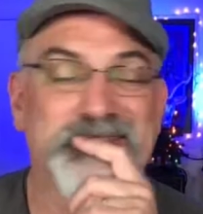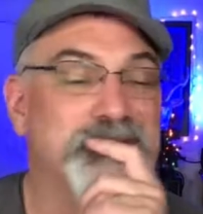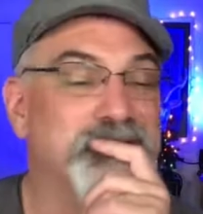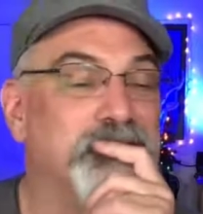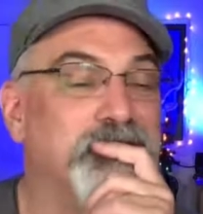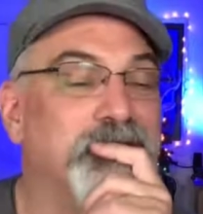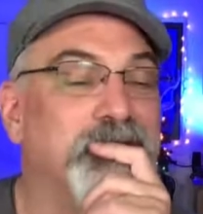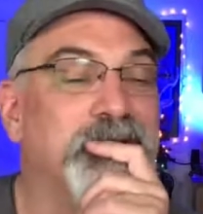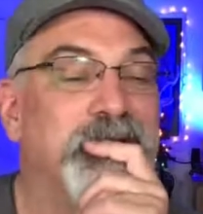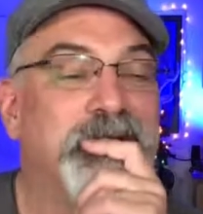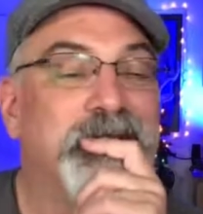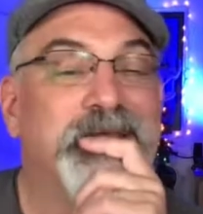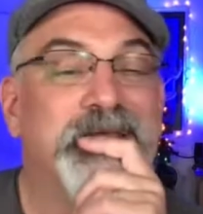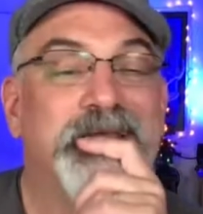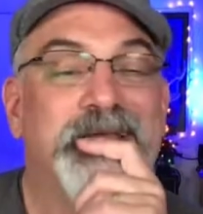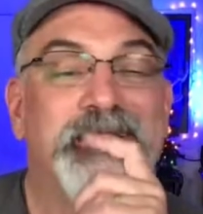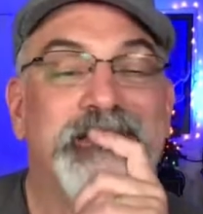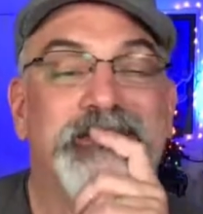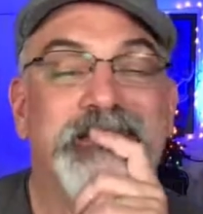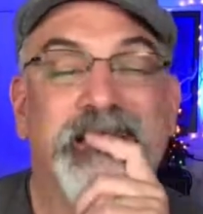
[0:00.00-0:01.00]
school.
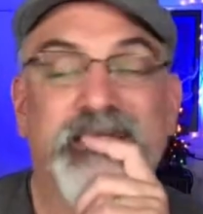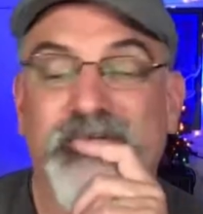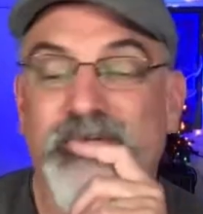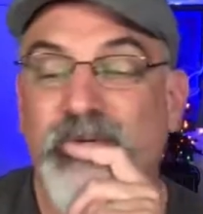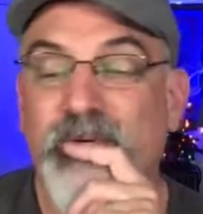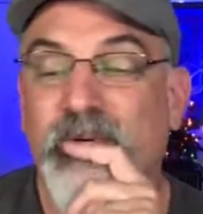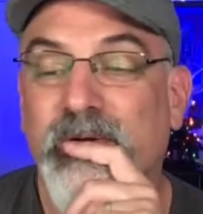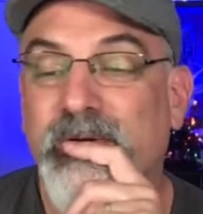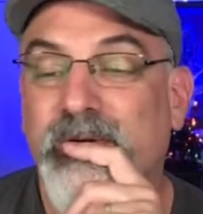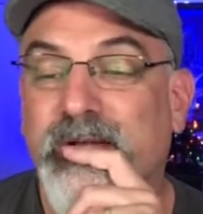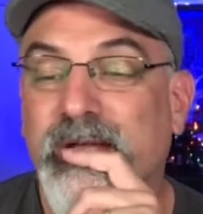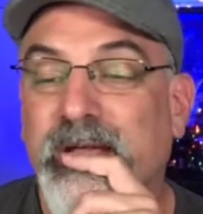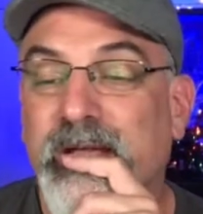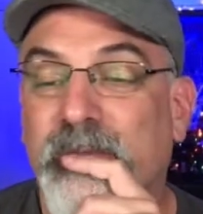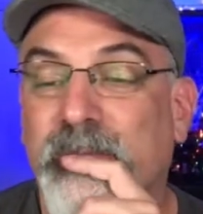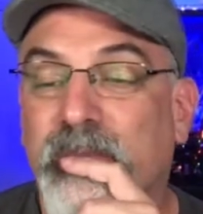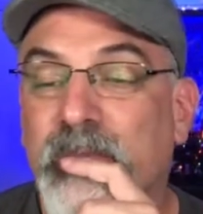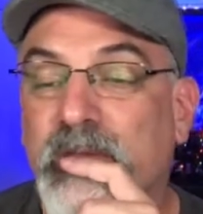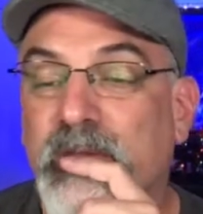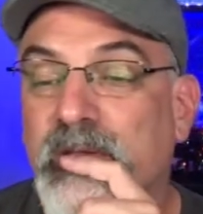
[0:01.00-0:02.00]
It's kind of a weird day.
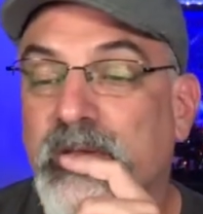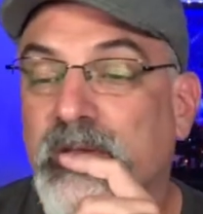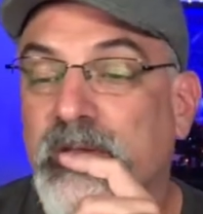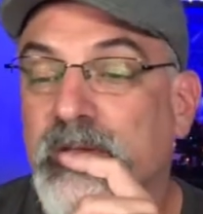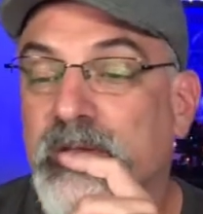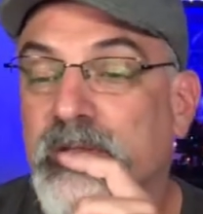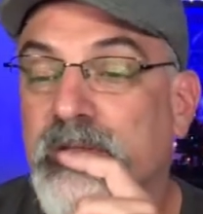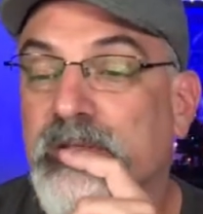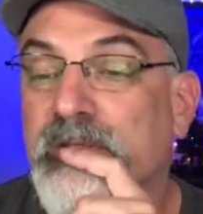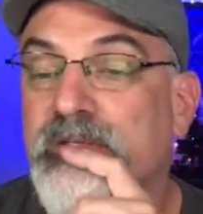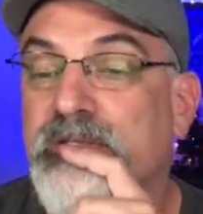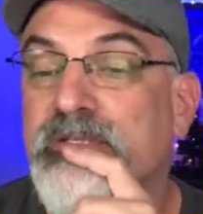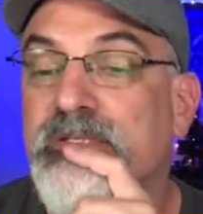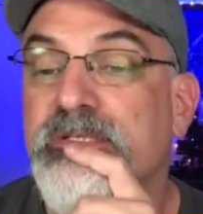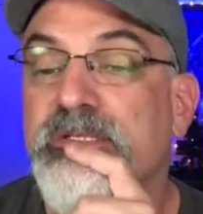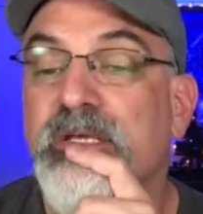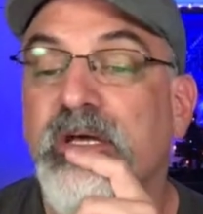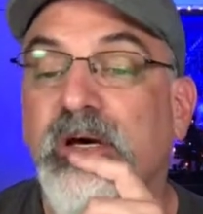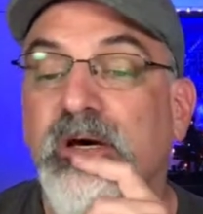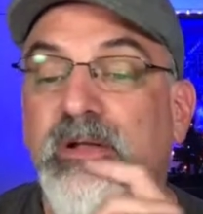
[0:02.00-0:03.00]

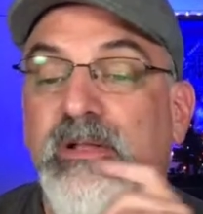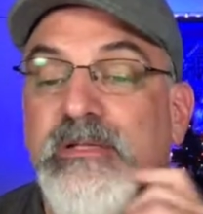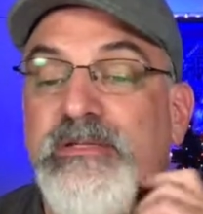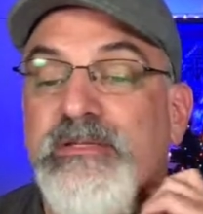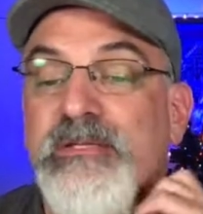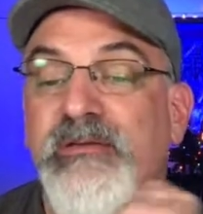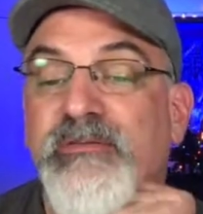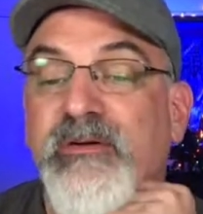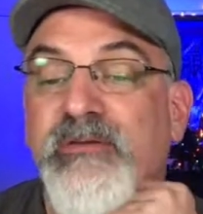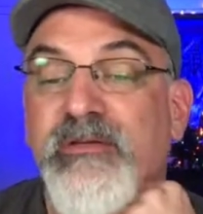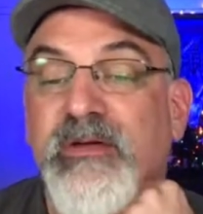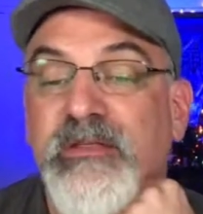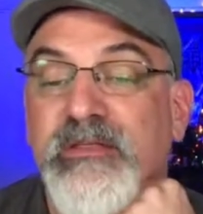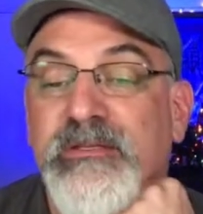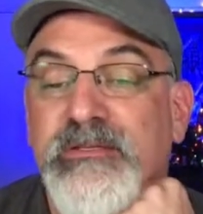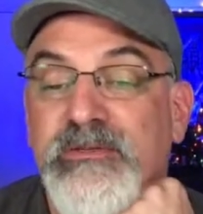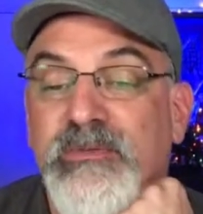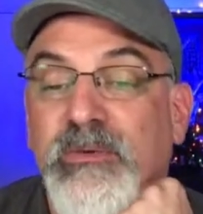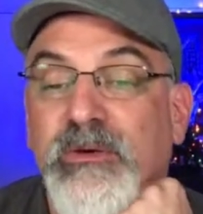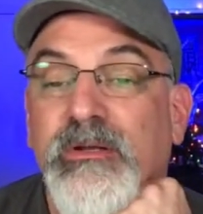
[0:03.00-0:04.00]
So let's see if I've got
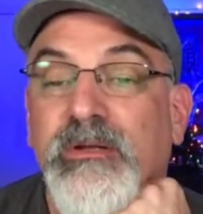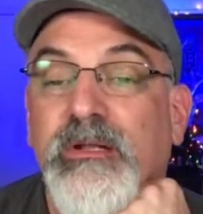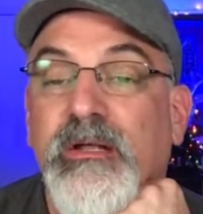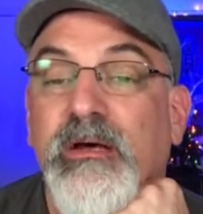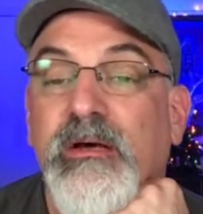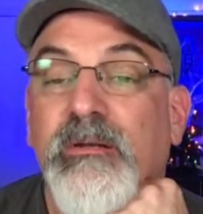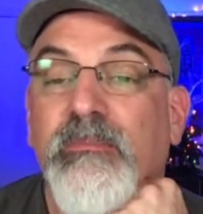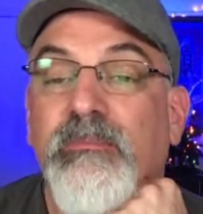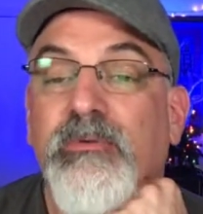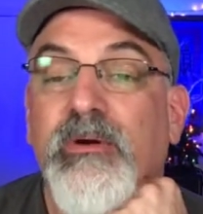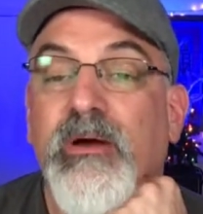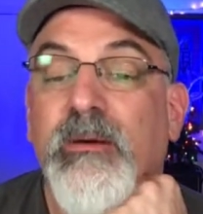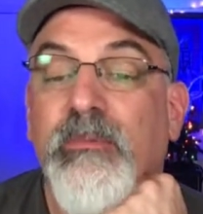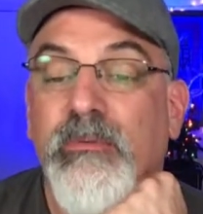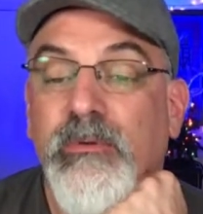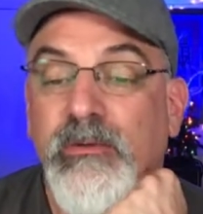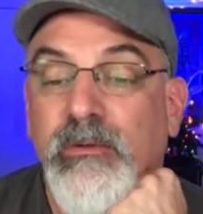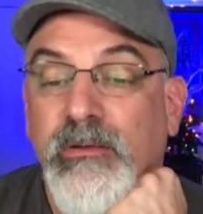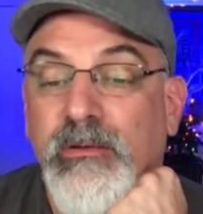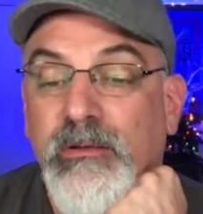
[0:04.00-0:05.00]
this worked out
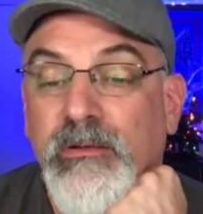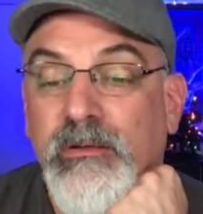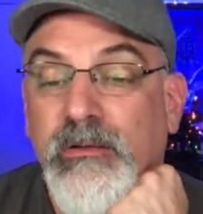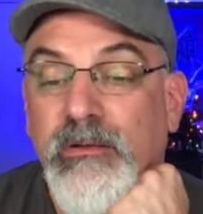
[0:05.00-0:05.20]
properly.